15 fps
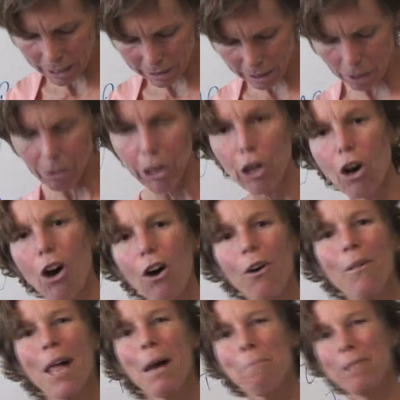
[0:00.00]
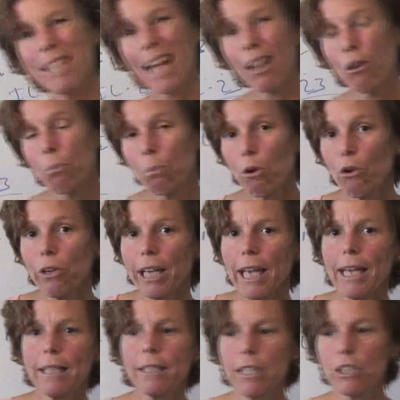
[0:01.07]
as I recall.
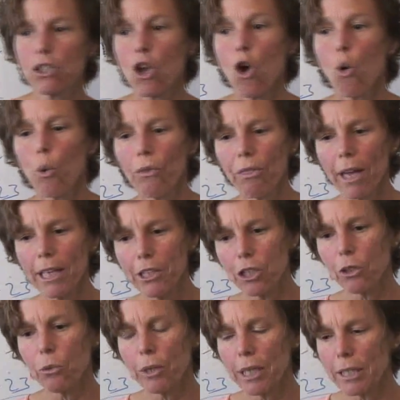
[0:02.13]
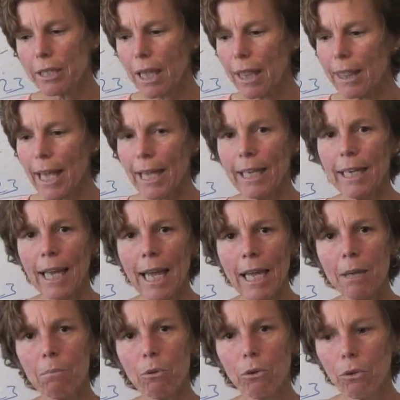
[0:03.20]
Metalloproteases, what they do is they
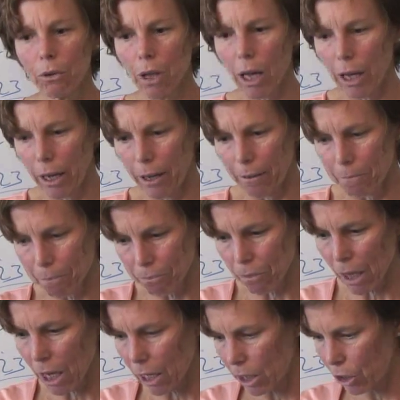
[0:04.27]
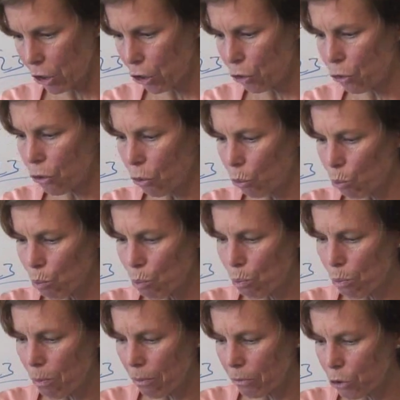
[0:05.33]
enable you to
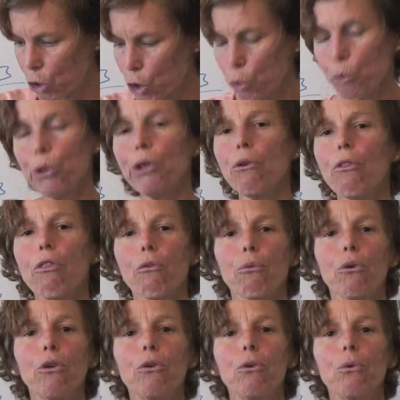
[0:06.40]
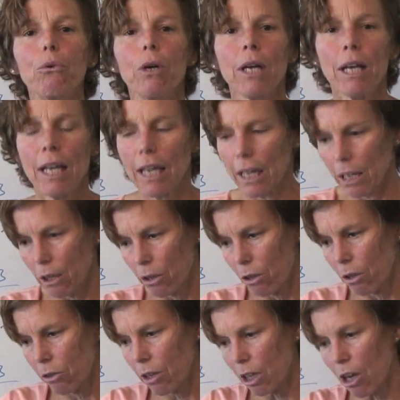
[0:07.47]
drill through
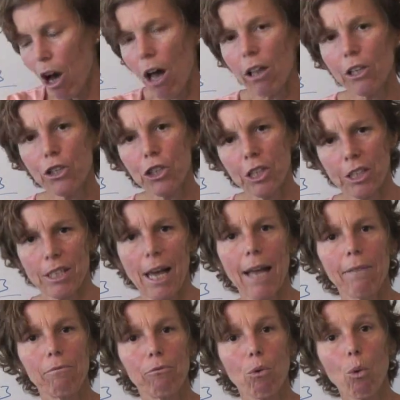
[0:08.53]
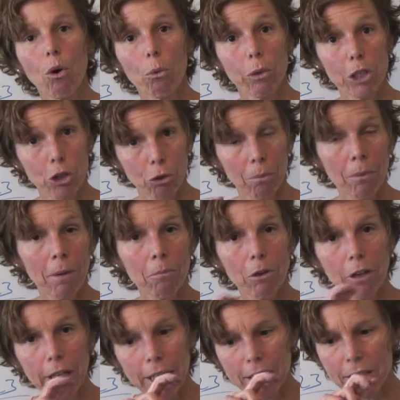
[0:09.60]
the collagen type 4, which
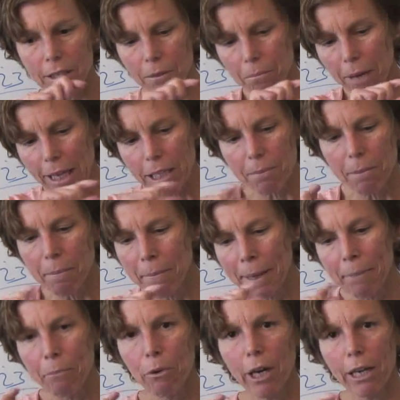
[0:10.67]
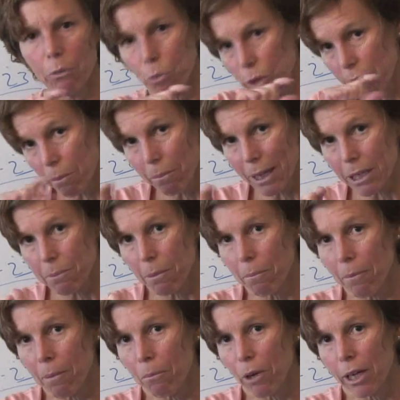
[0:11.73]
remember is the basement membrane, what the basement
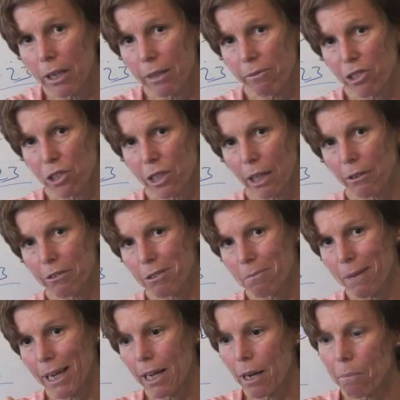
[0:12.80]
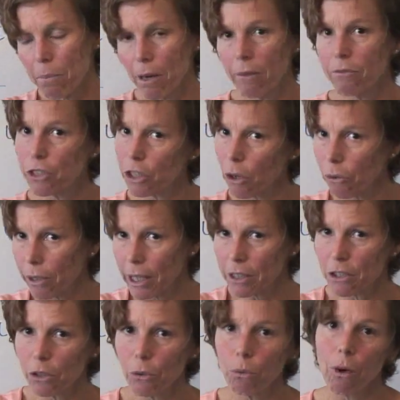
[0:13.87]
membrane of a cell is made up of. So
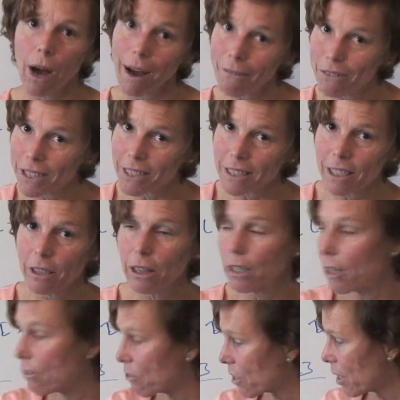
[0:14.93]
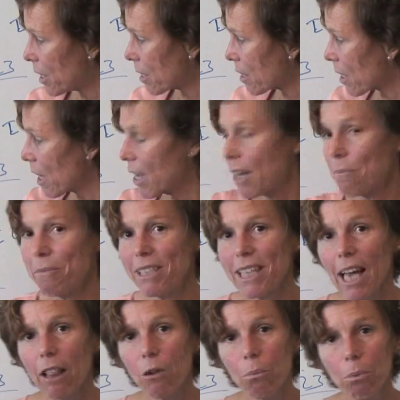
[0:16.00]
guess who obviously loves this
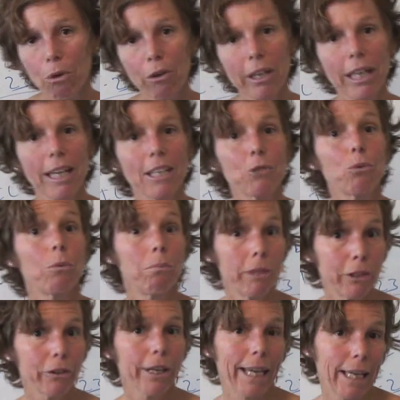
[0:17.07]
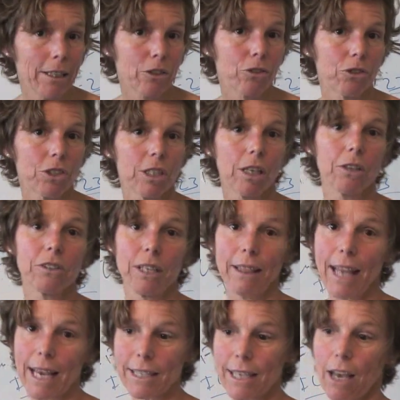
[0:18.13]
metalloprotease would be your cancer cells, and
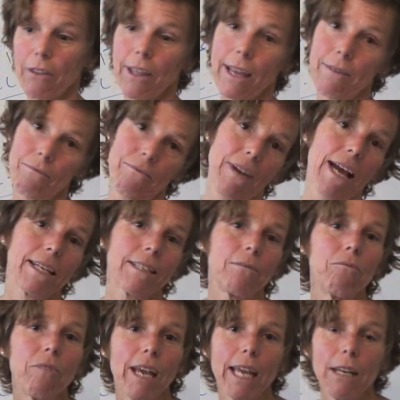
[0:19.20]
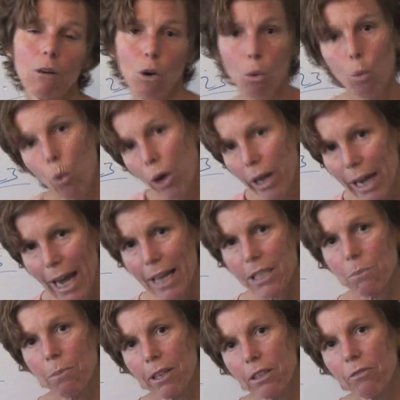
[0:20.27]
that's how they in fact invade, or one
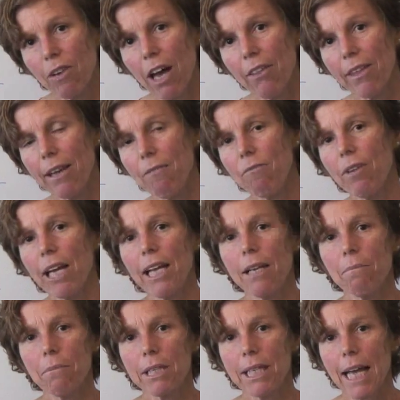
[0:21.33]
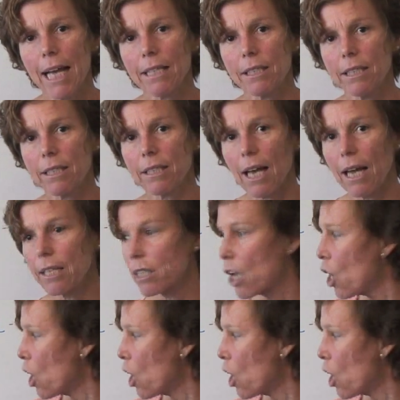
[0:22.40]
aspect of how they invade and metastasize.